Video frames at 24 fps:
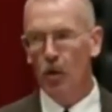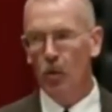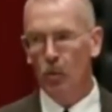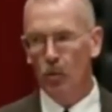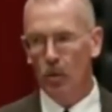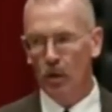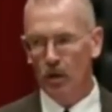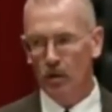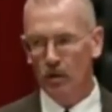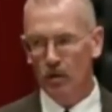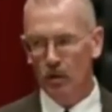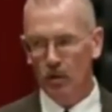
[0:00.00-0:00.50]

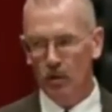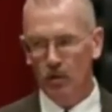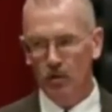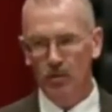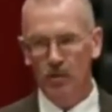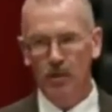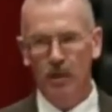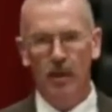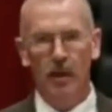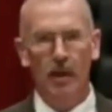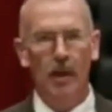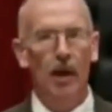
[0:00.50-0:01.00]
we're
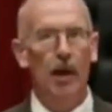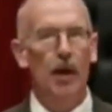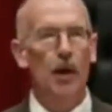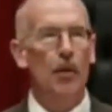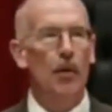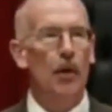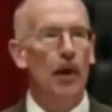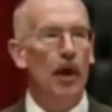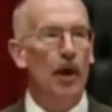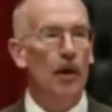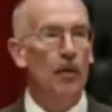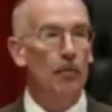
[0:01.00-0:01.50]
losing
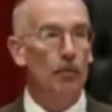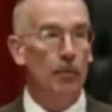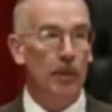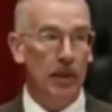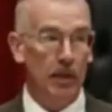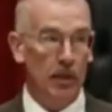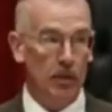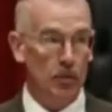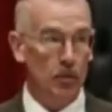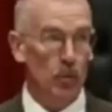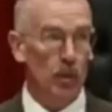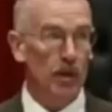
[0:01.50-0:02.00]

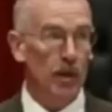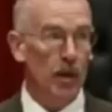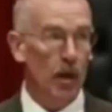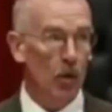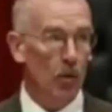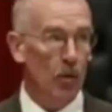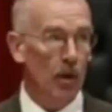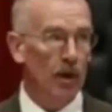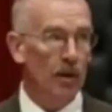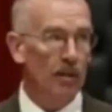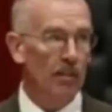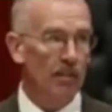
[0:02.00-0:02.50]
because we
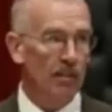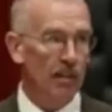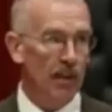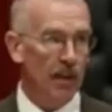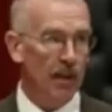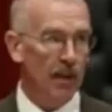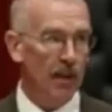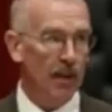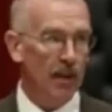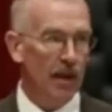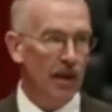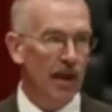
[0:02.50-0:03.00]
don't want to
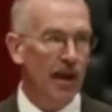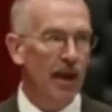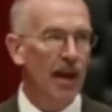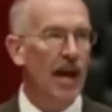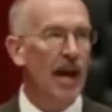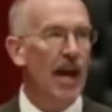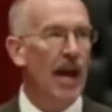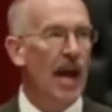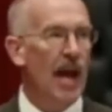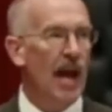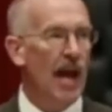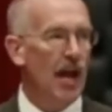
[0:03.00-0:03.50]
think
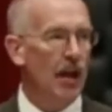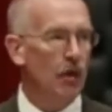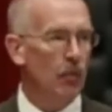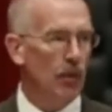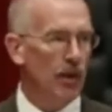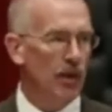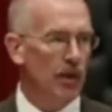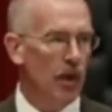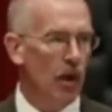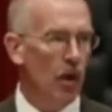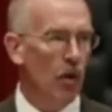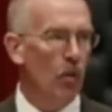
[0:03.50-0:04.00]
and
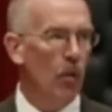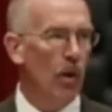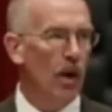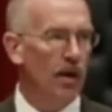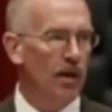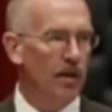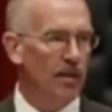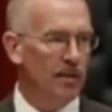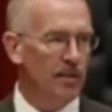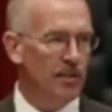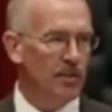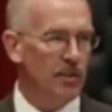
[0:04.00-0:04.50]
we don't want
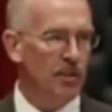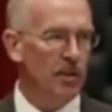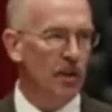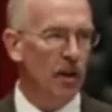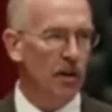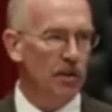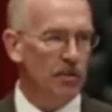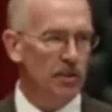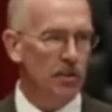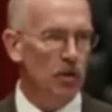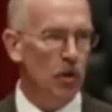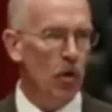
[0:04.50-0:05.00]
to
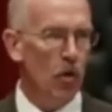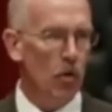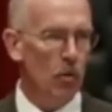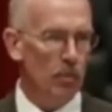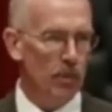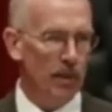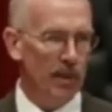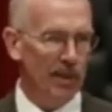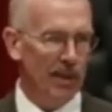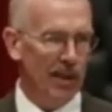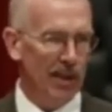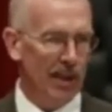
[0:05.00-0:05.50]
discuss
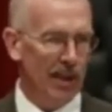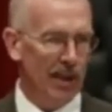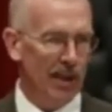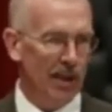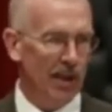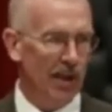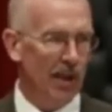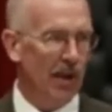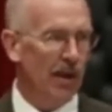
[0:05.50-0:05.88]
openly.